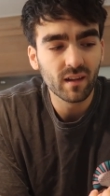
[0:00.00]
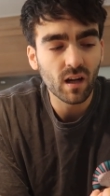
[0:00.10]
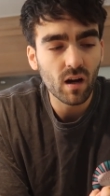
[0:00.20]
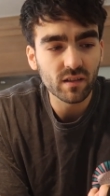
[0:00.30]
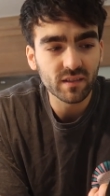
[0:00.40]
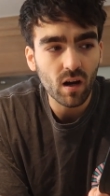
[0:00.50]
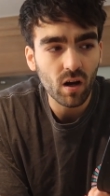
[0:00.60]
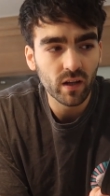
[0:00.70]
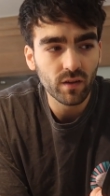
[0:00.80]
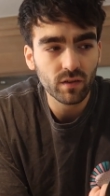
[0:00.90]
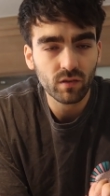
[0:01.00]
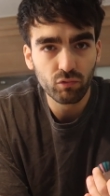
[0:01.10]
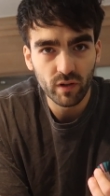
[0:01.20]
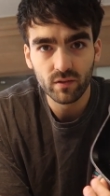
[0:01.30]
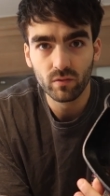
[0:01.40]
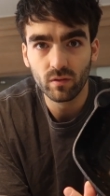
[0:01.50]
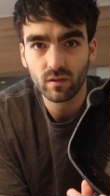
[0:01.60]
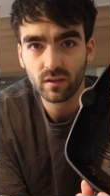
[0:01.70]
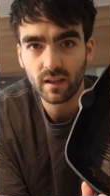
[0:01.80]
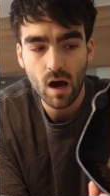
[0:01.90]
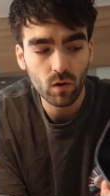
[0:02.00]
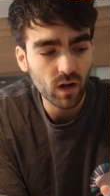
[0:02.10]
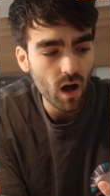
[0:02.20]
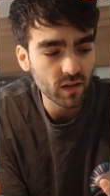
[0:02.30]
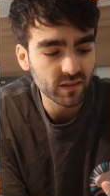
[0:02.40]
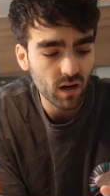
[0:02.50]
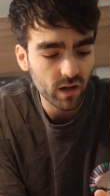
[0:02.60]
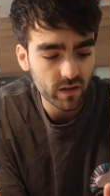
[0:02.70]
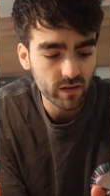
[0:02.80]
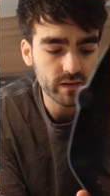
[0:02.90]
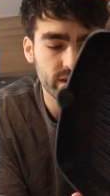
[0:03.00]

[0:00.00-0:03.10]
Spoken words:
cast iron griddle. Now, cast iron